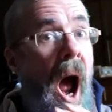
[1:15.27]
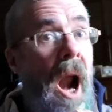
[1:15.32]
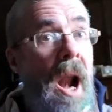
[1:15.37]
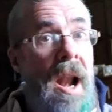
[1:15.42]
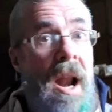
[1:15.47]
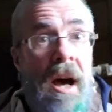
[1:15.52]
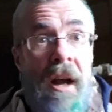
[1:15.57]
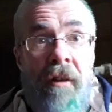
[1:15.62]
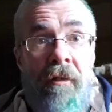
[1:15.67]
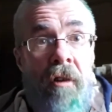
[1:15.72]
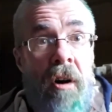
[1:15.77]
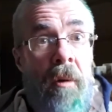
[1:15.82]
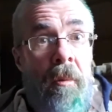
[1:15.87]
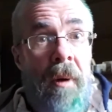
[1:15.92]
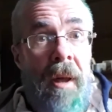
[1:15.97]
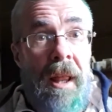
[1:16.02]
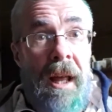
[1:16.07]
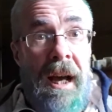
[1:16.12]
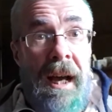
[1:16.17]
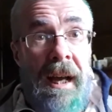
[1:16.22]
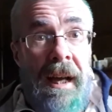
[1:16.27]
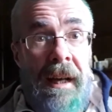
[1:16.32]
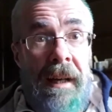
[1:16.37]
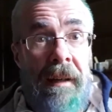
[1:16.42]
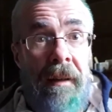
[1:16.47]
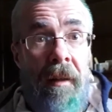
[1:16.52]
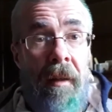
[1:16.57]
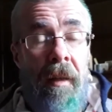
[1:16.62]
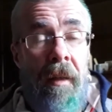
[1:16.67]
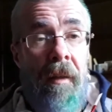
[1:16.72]
nothing wrong with that.
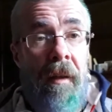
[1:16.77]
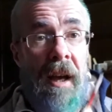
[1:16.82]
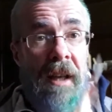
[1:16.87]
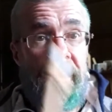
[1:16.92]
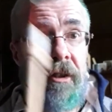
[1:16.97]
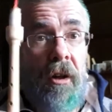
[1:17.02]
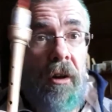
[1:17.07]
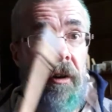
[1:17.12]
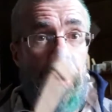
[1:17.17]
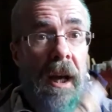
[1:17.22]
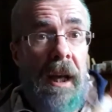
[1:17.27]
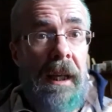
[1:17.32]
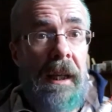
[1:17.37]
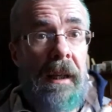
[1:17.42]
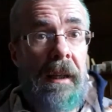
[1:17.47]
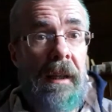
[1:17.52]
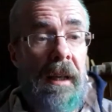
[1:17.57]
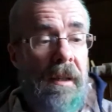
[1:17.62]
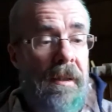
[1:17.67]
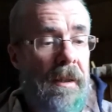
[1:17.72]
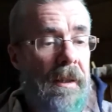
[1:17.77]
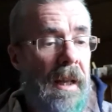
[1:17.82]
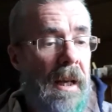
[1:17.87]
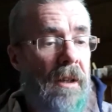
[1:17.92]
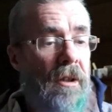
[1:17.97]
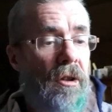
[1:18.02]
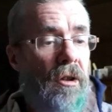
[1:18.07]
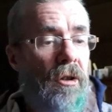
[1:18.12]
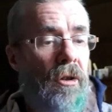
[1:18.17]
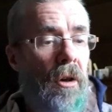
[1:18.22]
That's all right. It's a
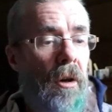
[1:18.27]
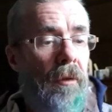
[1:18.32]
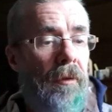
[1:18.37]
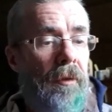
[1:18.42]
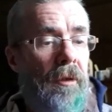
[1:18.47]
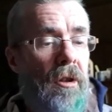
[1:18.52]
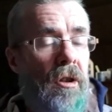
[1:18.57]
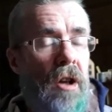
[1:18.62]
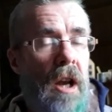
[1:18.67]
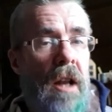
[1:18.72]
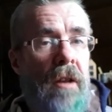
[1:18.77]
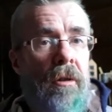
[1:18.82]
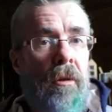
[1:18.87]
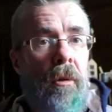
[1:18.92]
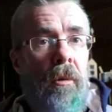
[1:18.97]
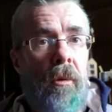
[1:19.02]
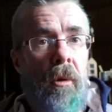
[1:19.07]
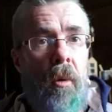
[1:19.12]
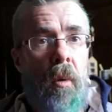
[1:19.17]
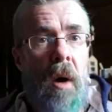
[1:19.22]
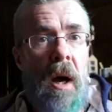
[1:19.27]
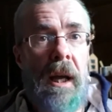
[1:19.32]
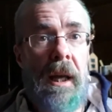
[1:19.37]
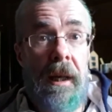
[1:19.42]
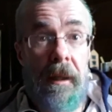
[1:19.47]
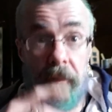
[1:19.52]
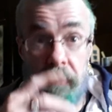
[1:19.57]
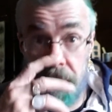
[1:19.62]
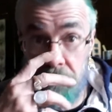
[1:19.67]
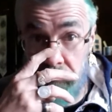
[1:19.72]
nice, soft, gentle,
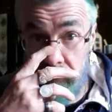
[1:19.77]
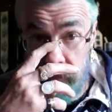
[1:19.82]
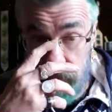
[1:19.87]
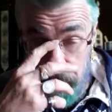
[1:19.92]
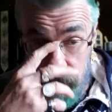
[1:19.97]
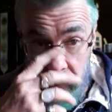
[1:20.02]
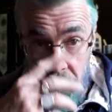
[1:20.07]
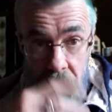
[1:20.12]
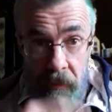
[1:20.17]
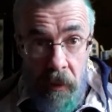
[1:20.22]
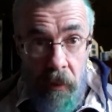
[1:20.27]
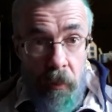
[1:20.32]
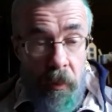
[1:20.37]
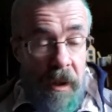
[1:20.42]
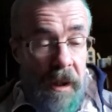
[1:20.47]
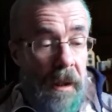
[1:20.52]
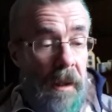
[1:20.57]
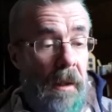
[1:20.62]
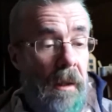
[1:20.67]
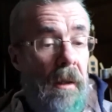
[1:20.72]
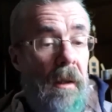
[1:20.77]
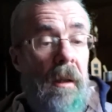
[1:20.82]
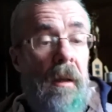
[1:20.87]
quiet wee.